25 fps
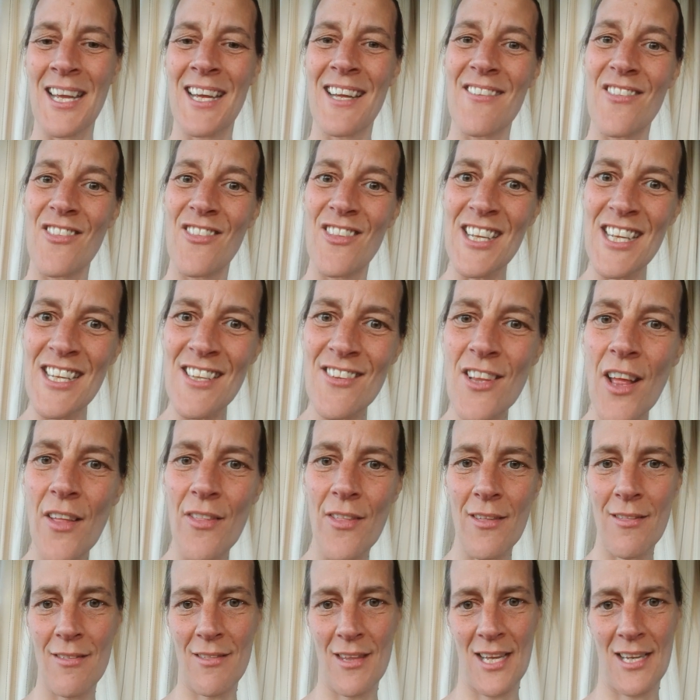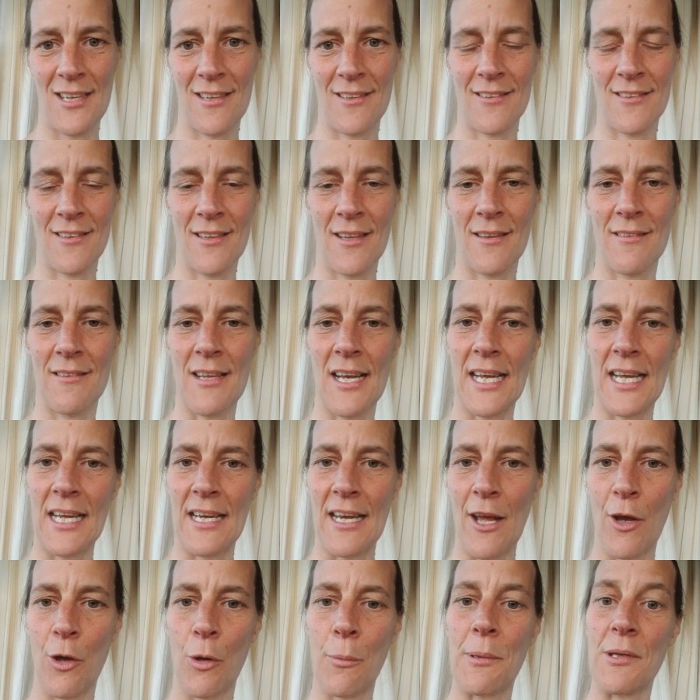these are the things that can
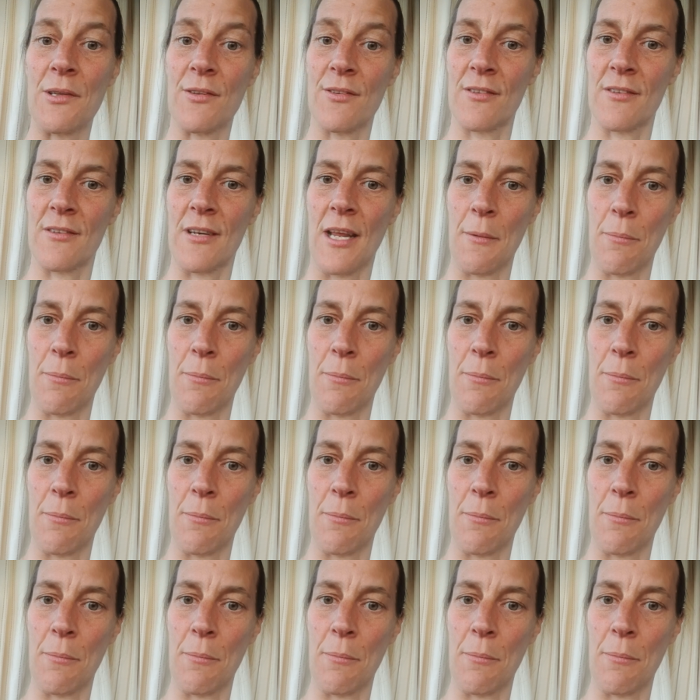help us stay